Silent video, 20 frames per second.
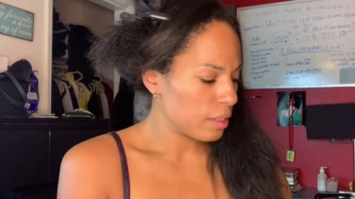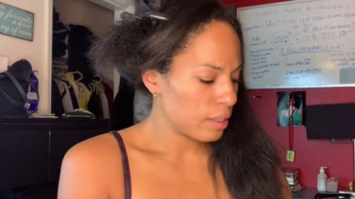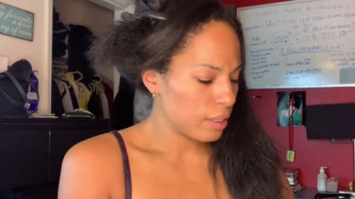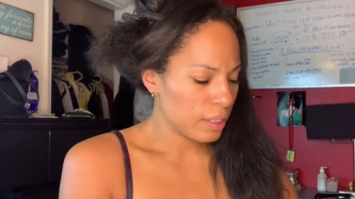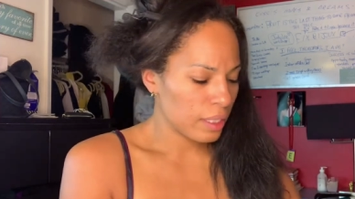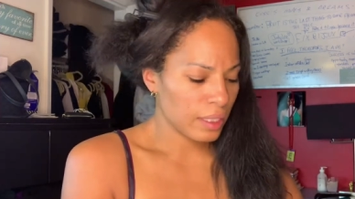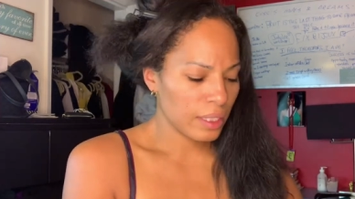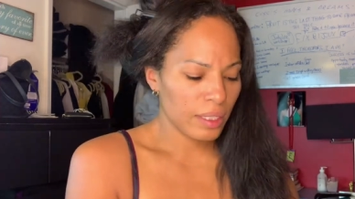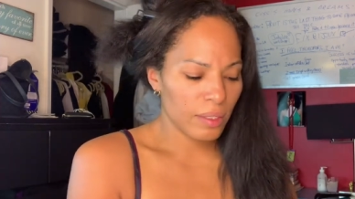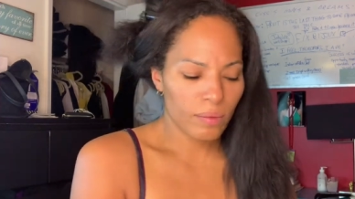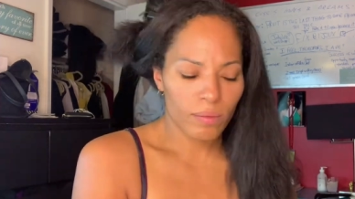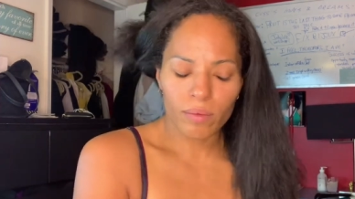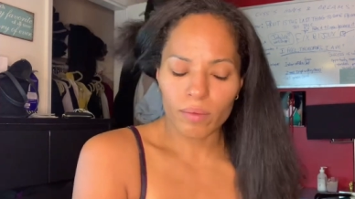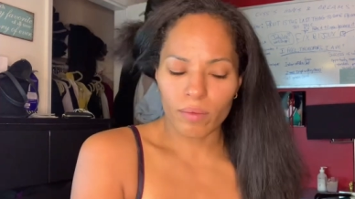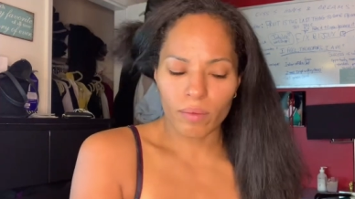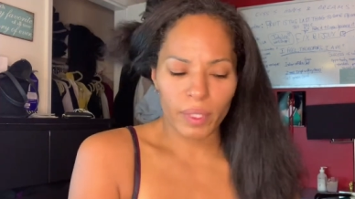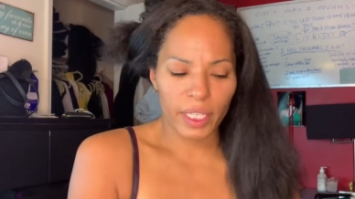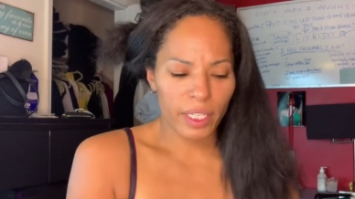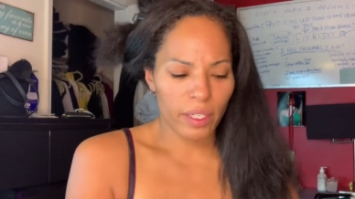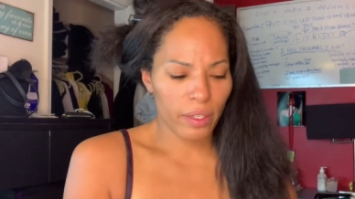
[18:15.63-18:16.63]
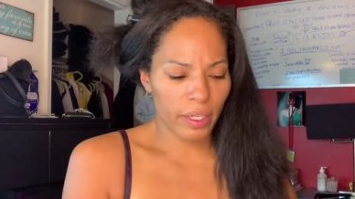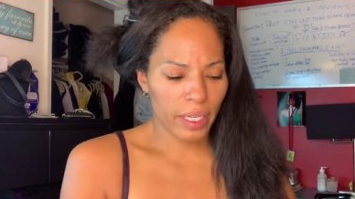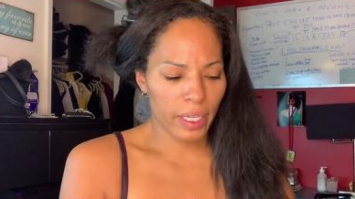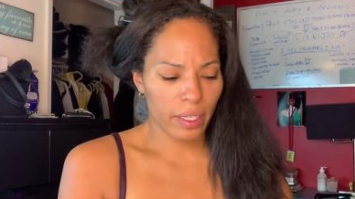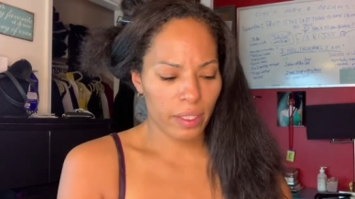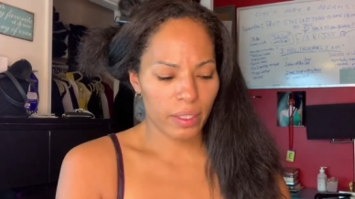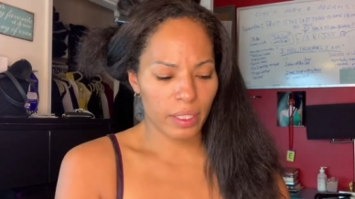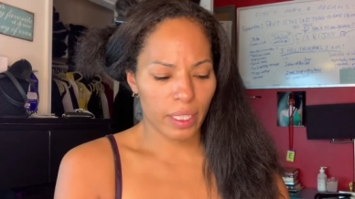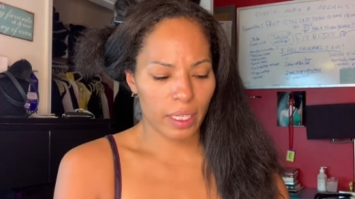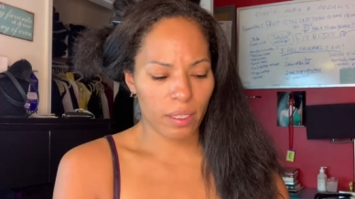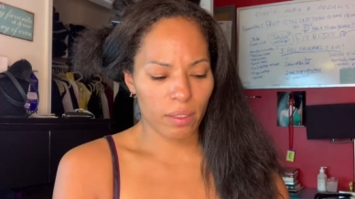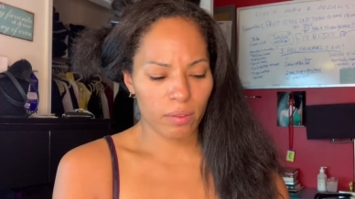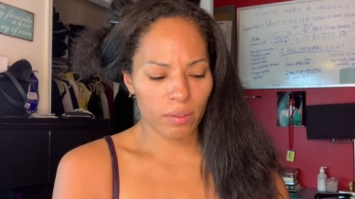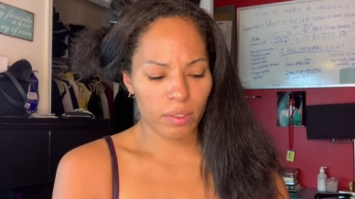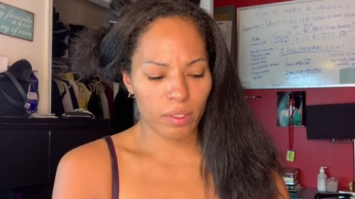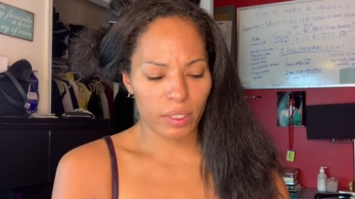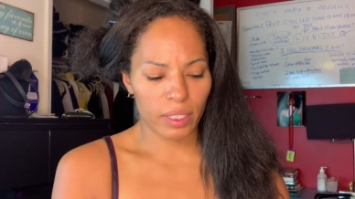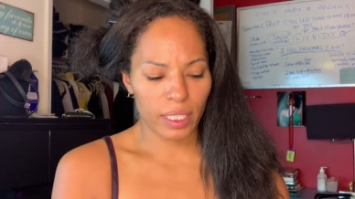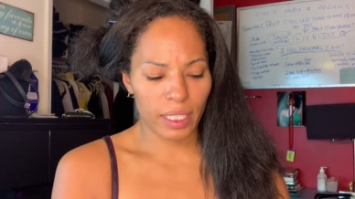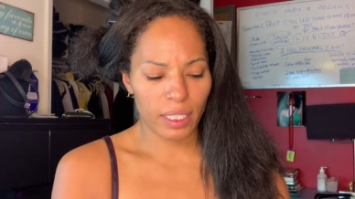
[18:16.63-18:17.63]
doesn't weigh your hair down
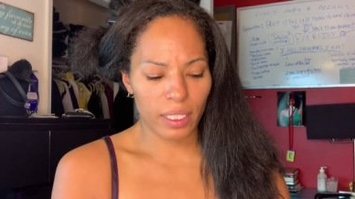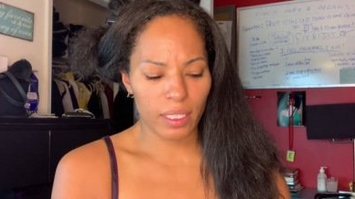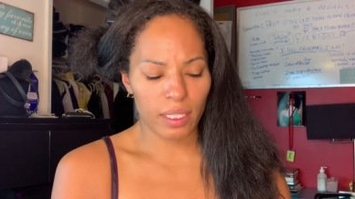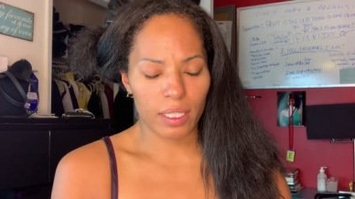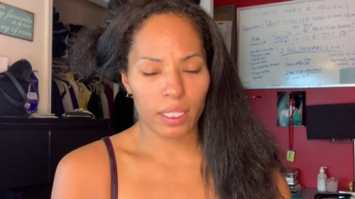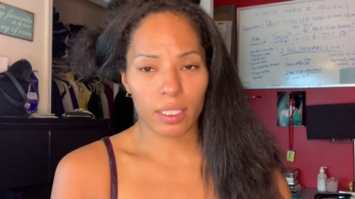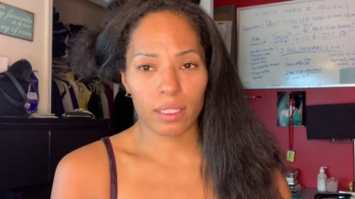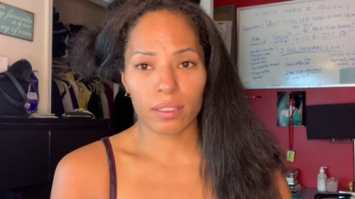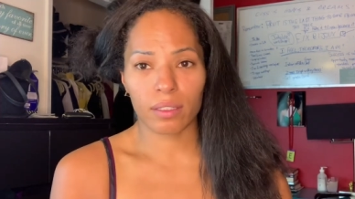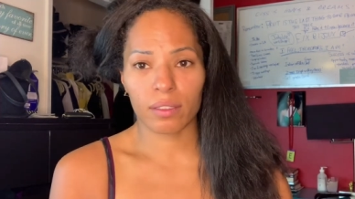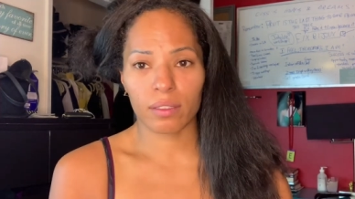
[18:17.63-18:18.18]
or anything.